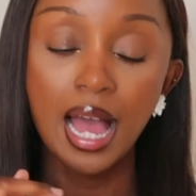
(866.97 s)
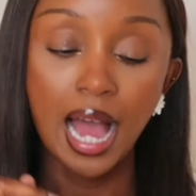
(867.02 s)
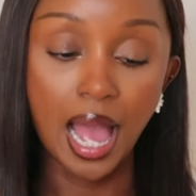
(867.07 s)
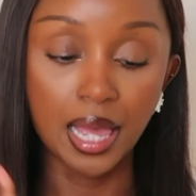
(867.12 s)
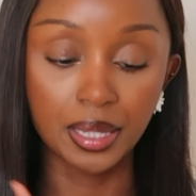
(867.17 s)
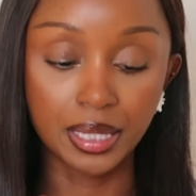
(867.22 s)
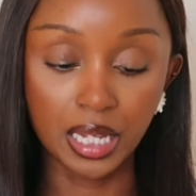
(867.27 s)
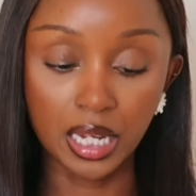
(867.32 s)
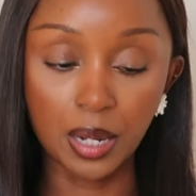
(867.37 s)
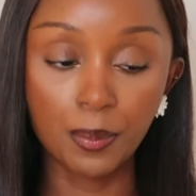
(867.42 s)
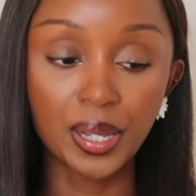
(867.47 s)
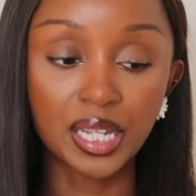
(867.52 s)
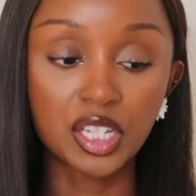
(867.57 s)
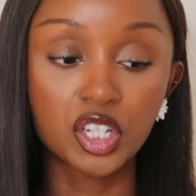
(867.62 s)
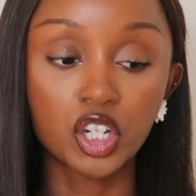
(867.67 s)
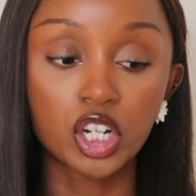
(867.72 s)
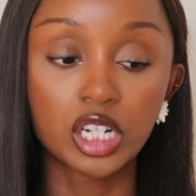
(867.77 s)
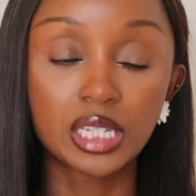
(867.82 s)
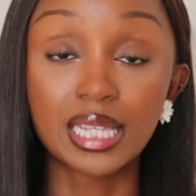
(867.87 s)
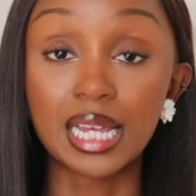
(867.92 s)
I took a
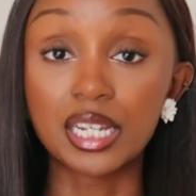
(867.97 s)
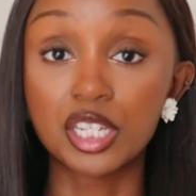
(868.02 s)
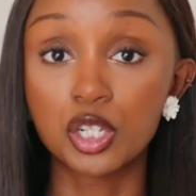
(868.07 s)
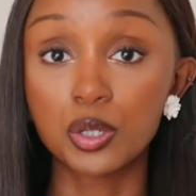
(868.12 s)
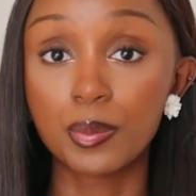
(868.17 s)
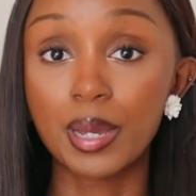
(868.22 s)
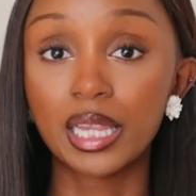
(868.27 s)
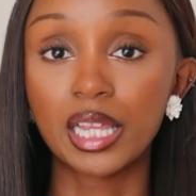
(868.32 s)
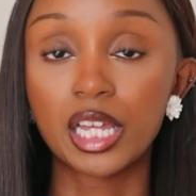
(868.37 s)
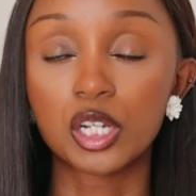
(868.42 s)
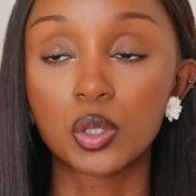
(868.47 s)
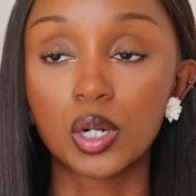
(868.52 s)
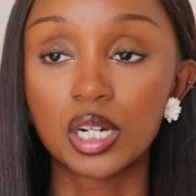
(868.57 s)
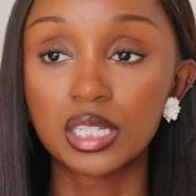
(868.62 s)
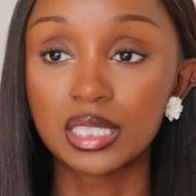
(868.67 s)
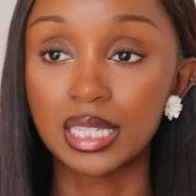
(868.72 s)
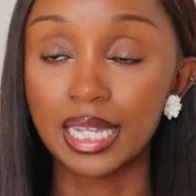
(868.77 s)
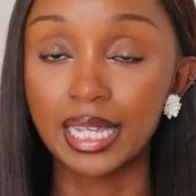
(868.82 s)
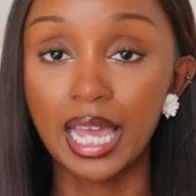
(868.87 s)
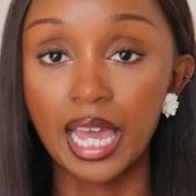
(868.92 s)
picture, sent it to my landlord. I
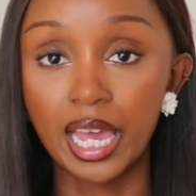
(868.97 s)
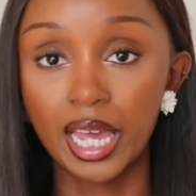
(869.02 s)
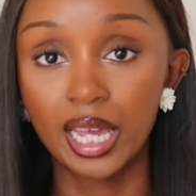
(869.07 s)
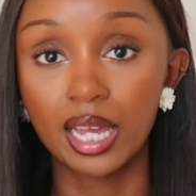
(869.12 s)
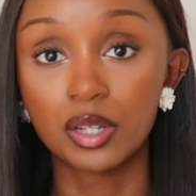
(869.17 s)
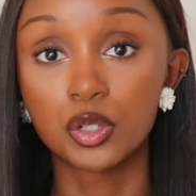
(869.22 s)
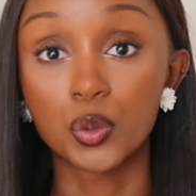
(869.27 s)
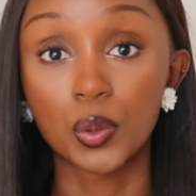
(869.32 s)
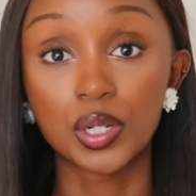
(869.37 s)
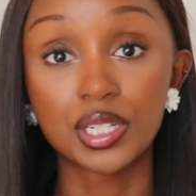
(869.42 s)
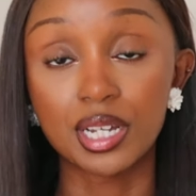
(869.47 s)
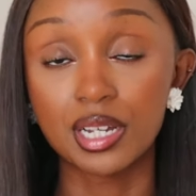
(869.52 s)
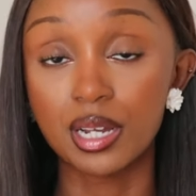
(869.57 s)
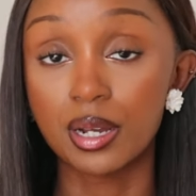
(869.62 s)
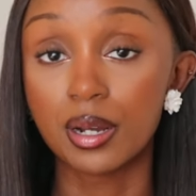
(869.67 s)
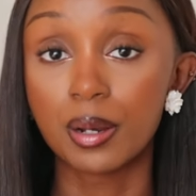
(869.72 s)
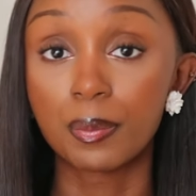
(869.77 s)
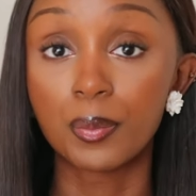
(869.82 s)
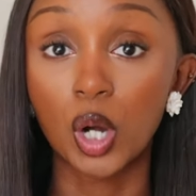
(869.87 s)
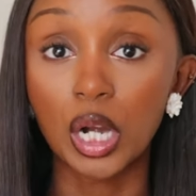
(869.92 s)
was like, hey, George
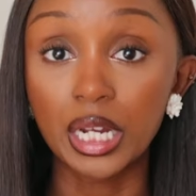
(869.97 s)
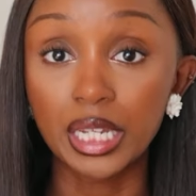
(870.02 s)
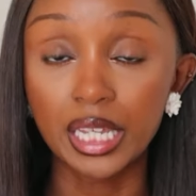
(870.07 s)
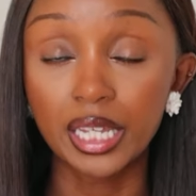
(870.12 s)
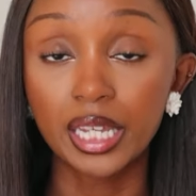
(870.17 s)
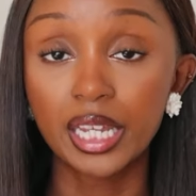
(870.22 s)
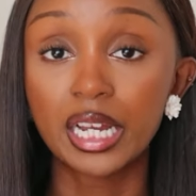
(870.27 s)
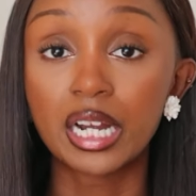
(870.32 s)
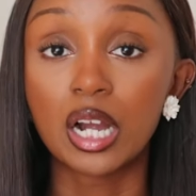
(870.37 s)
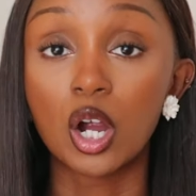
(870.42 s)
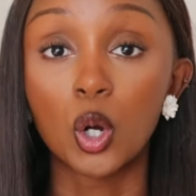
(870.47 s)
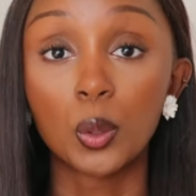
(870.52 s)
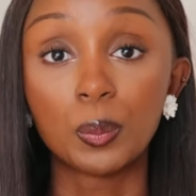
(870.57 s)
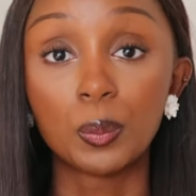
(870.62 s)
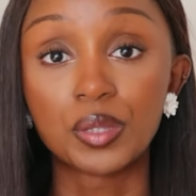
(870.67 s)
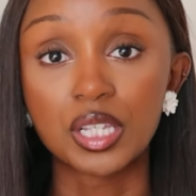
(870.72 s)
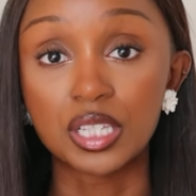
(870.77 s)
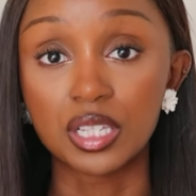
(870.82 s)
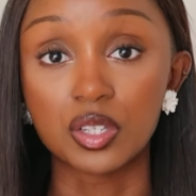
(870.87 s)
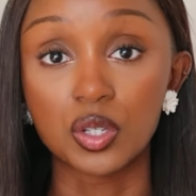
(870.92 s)
ended up parking here. I
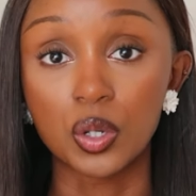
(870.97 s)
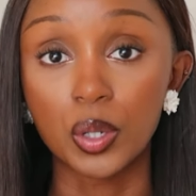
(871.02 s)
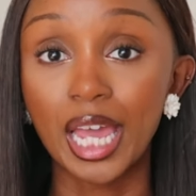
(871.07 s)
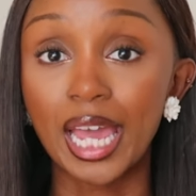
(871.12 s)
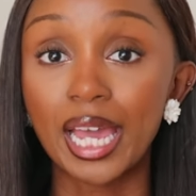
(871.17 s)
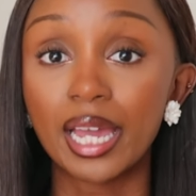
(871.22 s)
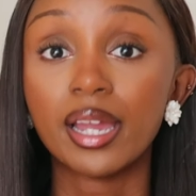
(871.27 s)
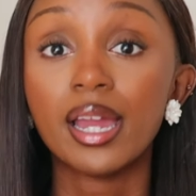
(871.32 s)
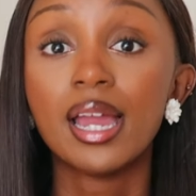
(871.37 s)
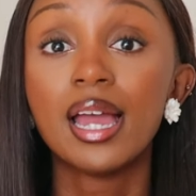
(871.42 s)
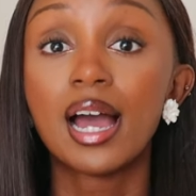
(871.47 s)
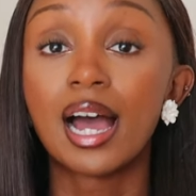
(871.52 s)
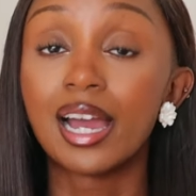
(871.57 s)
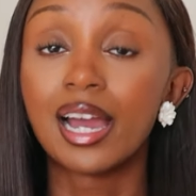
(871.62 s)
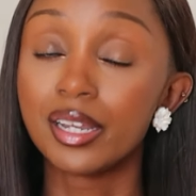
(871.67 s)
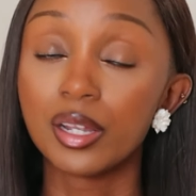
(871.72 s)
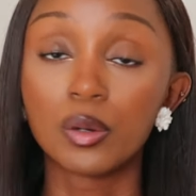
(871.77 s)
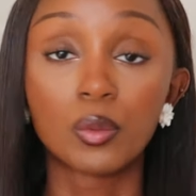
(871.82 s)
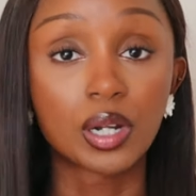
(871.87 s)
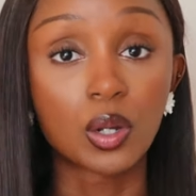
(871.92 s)
hope this is okay.
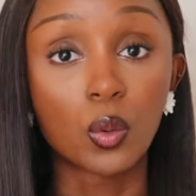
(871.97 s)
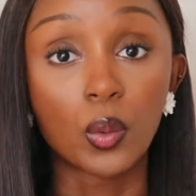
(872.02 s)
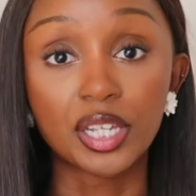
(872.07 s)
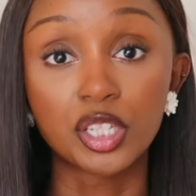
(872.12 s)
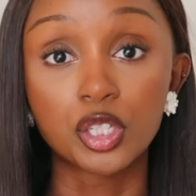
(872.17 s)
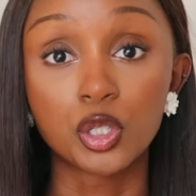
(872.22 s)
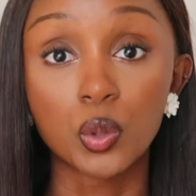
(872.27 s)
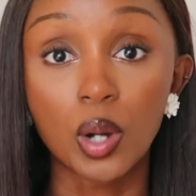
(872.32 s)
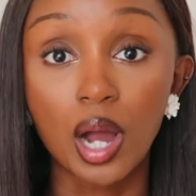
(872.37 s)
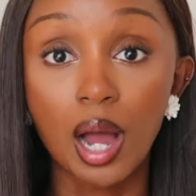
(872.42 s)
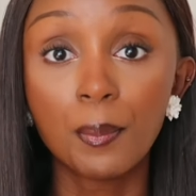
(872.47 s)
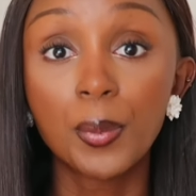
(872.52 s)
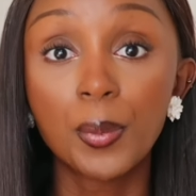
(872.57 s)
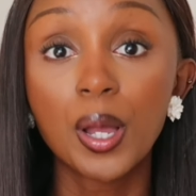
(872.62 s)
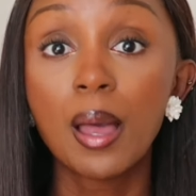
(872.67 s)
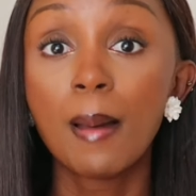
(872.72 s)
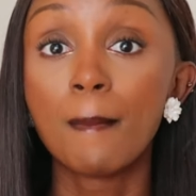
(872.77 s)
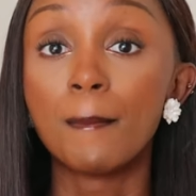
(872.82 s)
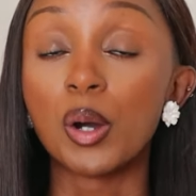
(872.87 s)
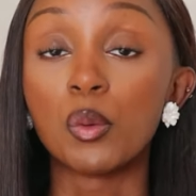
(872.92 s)
I didn't want to wake you up,
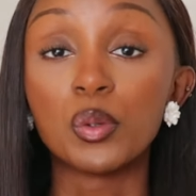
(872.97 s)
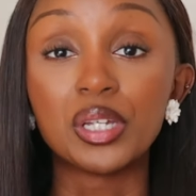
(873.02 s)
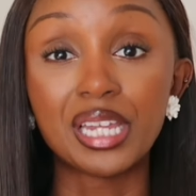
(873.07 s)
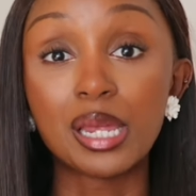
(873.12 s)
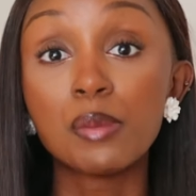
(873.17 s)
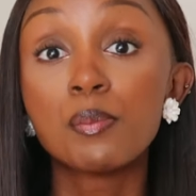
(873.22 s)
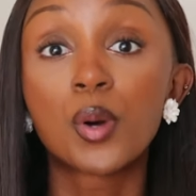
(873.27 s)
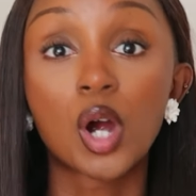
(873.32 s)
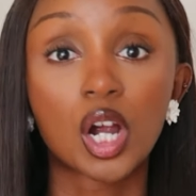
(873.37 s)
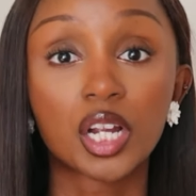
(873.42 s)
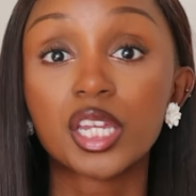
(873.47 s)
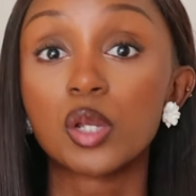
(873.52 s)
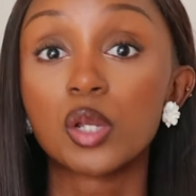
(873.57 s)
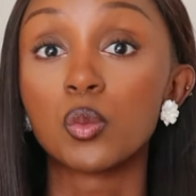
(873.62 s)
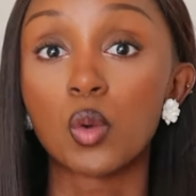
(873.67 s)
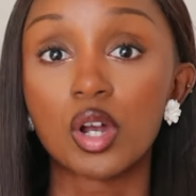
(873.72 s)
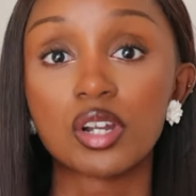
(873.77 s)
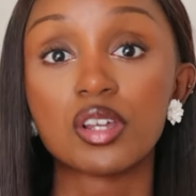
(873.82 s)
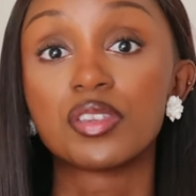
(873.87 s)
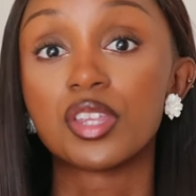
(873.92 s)
but we didn't park
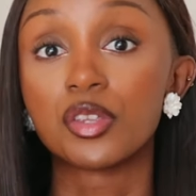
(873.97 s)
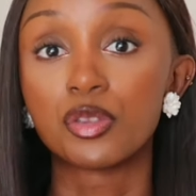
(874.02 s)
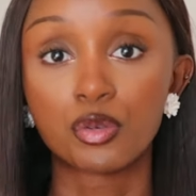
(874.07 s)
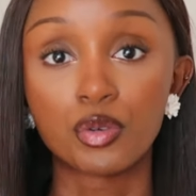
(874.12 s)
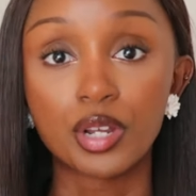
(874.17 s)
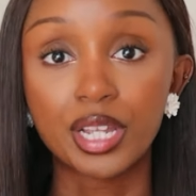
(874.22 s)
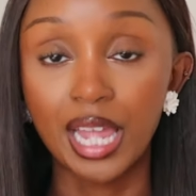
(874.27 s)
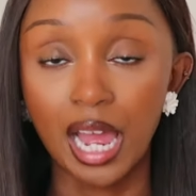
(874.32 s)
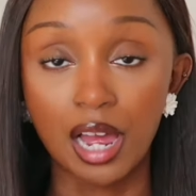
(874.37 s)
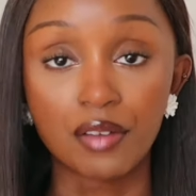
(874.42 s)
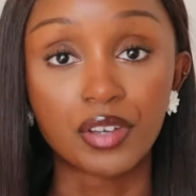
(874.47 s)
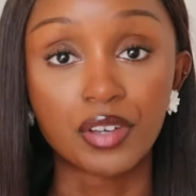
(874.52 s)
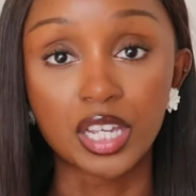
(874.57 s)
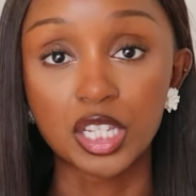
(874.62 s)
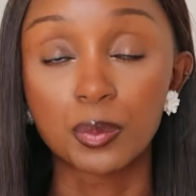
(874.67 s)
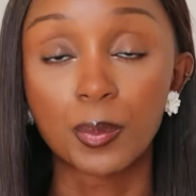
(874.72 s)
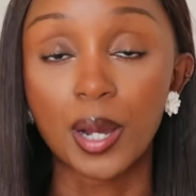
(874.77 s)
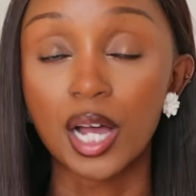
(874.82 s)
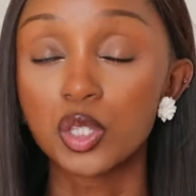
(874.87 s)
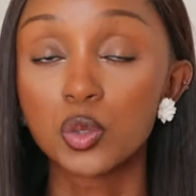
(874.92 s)
in one of the 3 cafe
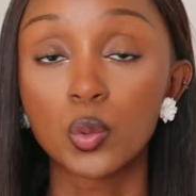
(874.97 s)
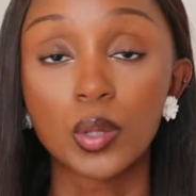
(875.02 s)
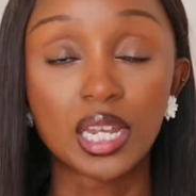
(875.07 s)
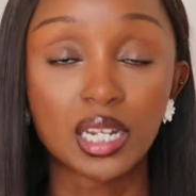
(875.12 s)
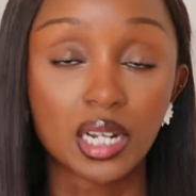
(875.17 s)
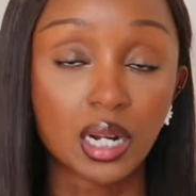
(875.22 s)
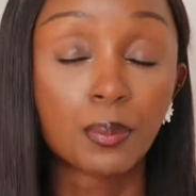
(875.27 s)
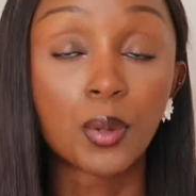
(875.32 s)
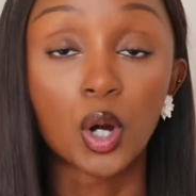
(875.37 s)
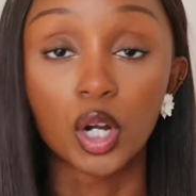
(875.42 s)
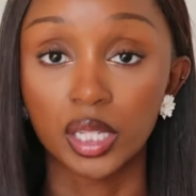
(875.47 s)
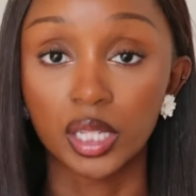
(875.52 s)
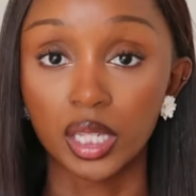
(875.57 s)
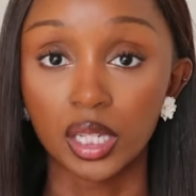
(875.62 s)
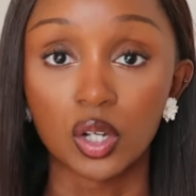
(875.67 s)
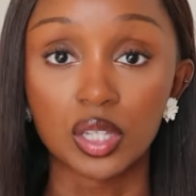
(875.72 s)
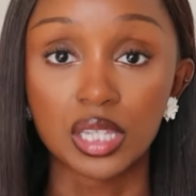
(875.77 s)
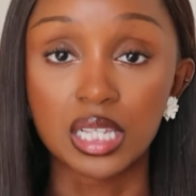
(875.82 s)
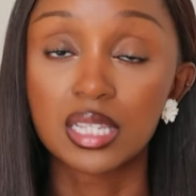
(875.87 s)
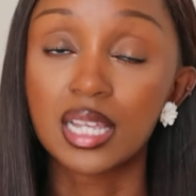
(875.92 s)
spots. We ended up
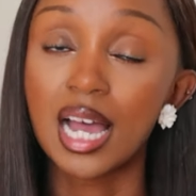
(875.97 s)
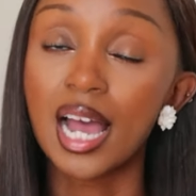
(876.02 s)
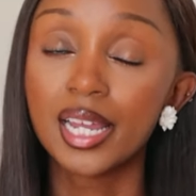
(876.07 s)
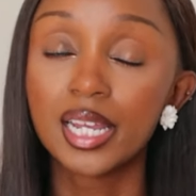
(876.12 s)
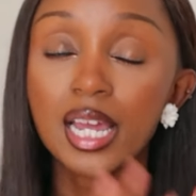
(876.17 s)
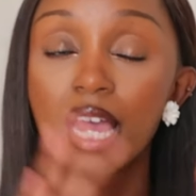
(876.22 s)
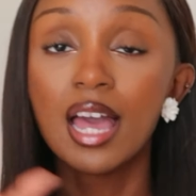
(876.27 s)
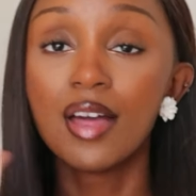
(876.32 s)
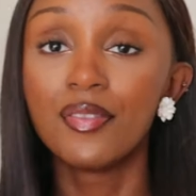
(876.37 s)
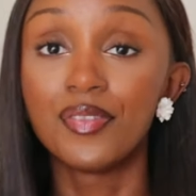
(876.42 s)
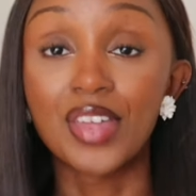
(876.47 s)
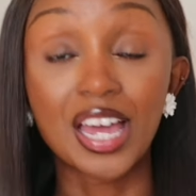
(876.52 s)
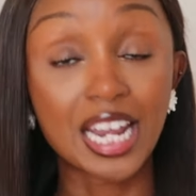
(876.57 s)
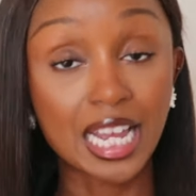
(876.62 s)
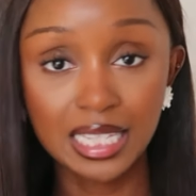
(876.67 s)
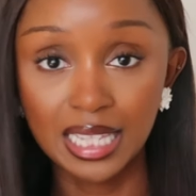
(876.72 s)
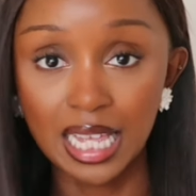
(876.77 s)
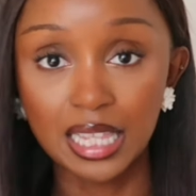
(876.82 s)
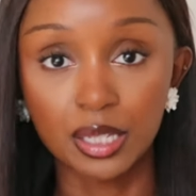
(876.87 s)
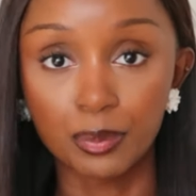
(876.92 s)
parking on the side. Then
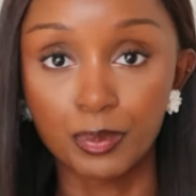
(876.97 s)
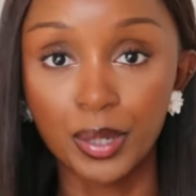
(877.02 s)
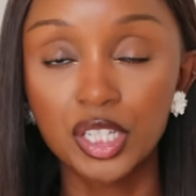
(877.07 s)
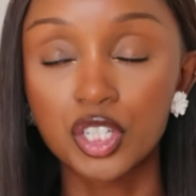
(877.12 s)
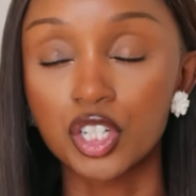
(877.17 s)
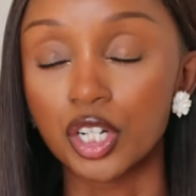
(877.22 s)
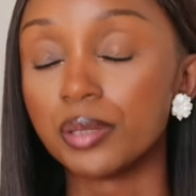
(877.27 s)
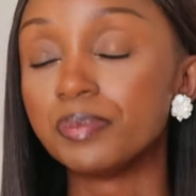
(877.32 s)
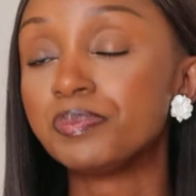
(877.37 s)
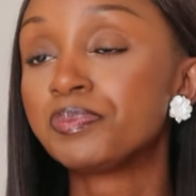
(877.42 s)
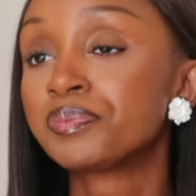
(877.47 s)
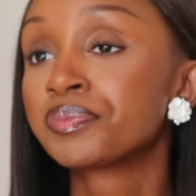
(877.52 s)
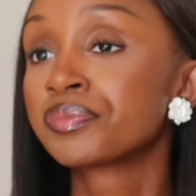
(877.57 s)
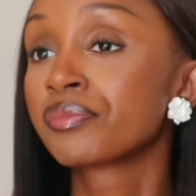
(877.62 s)
I sent the picture.